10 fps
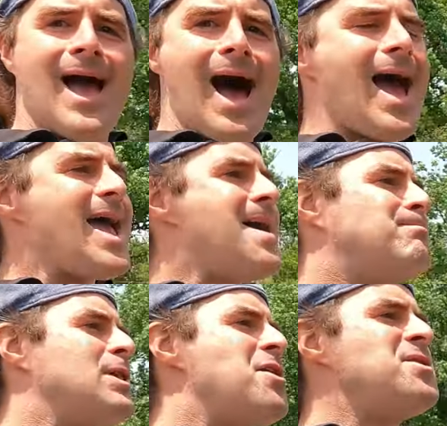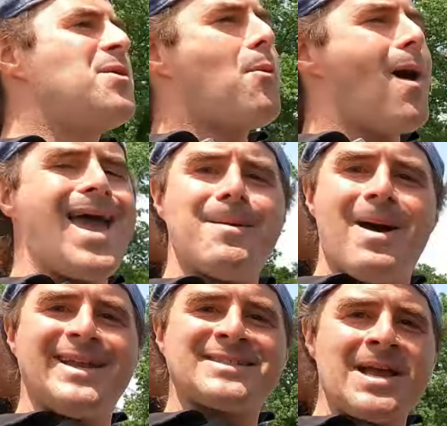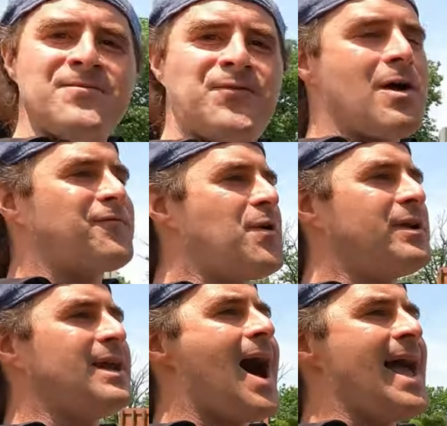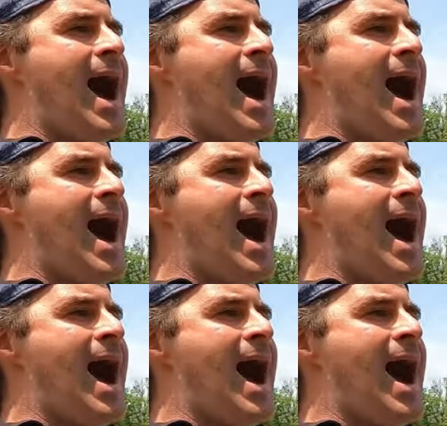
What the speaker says: I am blown away by this M440i.